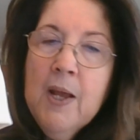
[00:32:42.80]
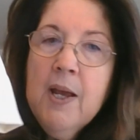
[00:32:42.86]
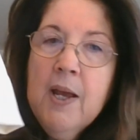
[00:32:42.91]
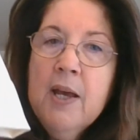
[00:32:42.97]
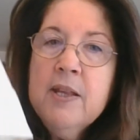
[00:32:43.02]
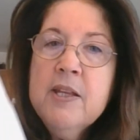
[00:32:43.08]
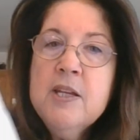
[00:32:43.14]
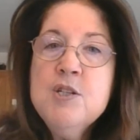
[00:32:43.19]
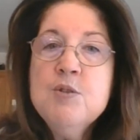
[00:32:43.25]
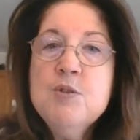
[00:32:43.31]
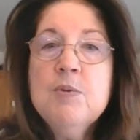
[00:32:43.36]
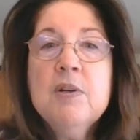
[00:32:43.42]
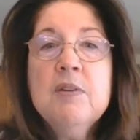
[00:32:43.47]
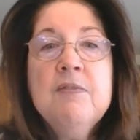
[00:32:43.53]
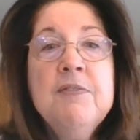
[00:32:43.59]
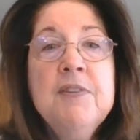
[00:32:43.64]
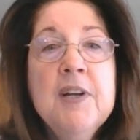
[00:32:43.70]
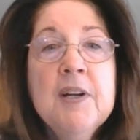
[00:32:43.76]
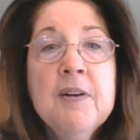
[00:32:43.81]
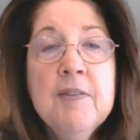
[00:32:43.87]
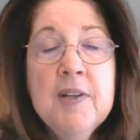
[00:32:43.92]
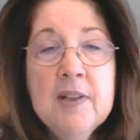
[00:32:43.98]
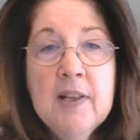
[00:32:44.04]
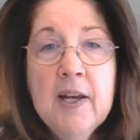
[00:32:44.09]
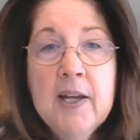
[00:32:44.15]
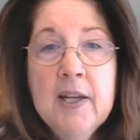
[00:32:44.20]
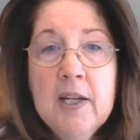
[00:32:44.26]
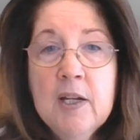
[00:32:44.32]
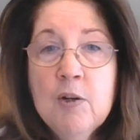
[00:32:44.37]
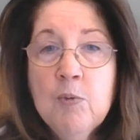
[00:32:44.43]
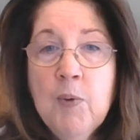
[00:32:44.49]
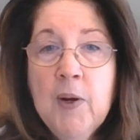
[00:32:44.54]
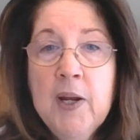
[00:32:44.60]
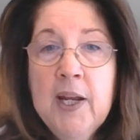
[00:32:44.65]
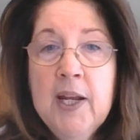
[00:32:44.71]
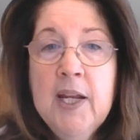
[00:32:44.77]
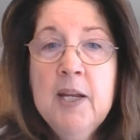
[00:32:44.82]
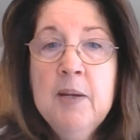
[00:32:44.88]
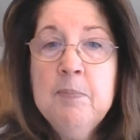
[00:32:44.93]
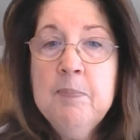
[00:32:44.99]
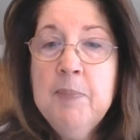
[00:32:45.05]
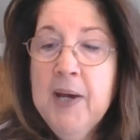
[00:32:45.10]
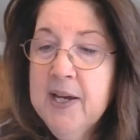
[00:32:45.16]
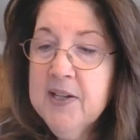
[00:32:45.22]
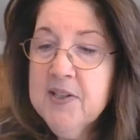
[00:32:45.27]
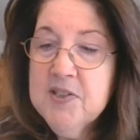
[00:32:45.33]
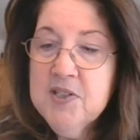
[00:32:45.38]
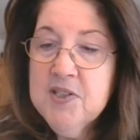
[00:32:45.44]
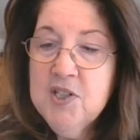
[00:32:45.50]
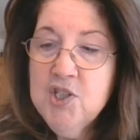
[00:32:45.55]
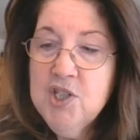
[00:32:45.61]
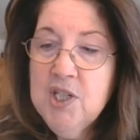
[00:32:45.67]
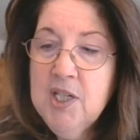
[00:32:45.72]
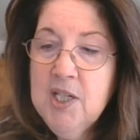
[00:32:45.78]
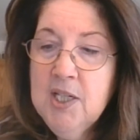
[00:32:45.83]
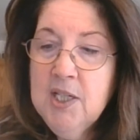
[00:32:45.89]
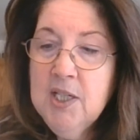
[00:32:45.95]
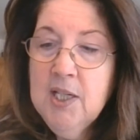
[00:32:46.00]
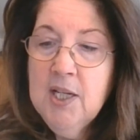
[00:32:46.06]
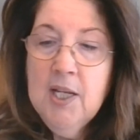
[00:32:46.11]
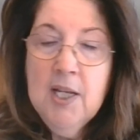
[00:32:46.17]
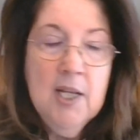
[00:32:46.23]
and then do a very light gray back stitching.